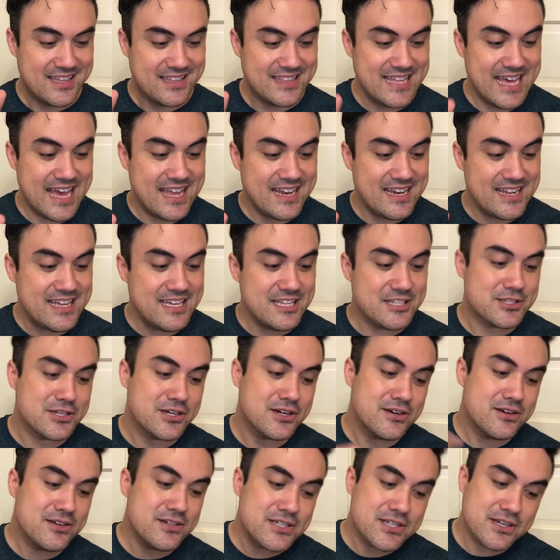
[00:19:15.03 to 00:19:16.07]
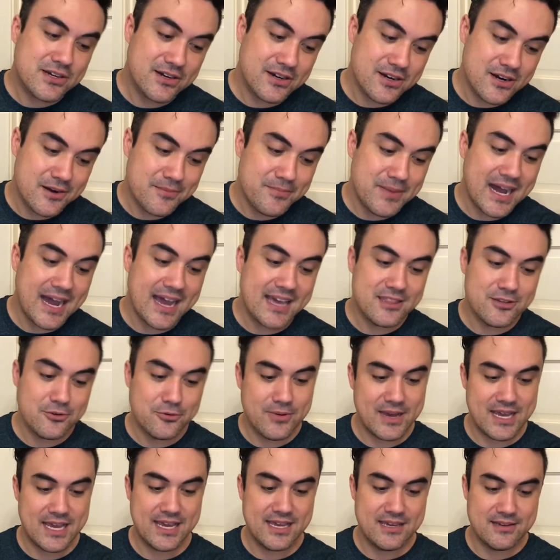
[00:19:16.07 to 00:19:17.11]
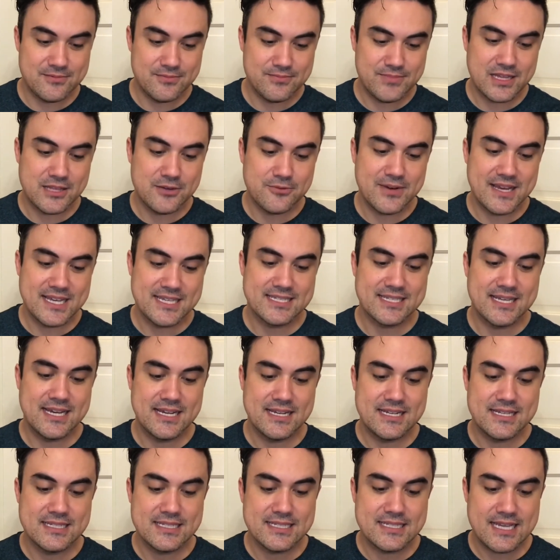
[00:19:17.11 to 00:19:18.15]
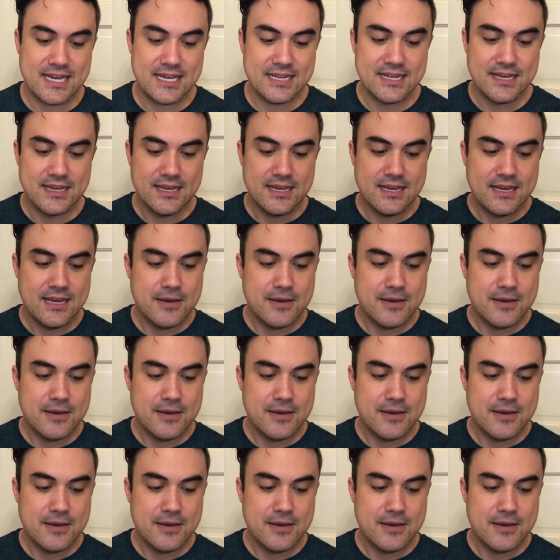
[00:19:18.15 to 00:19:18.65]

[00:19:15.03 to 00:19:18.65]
Then he turned to her by the wayside, and said,